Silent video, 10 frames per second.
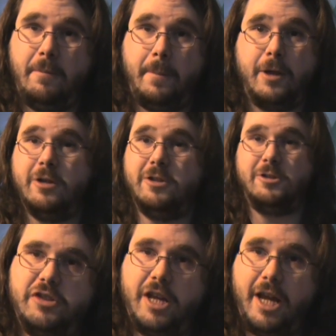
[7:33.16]

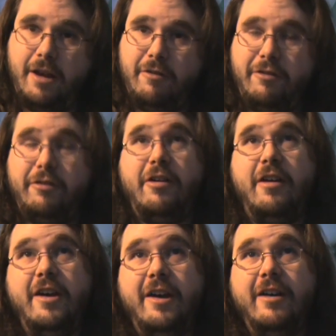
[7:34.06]
Because if
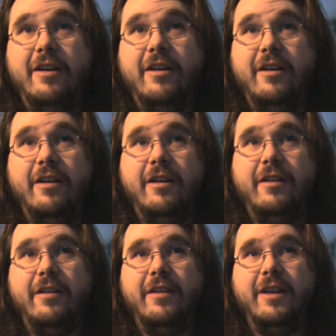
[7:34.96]

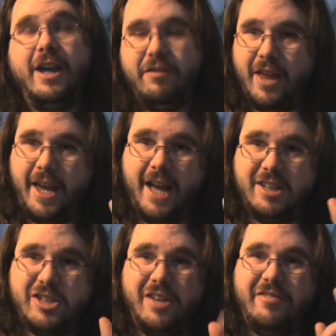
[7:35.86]
they had
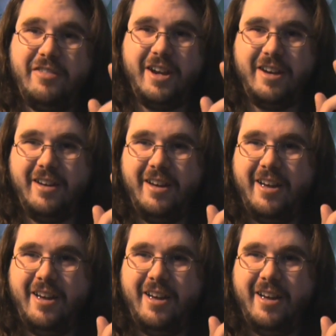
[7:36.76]
something